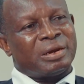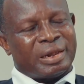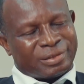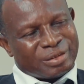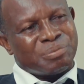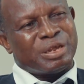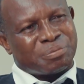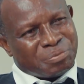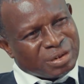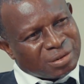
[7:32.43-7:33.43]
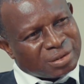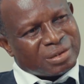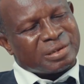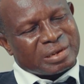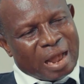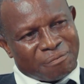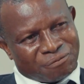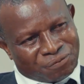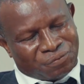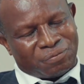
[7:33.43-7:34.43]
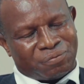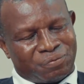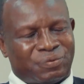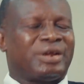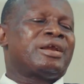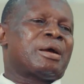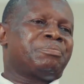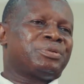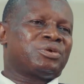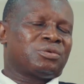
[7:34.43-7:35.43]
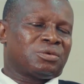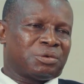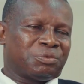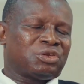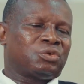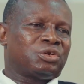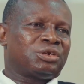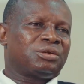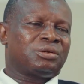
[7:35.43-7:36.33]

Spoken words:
that still make me think I'm very happy until today.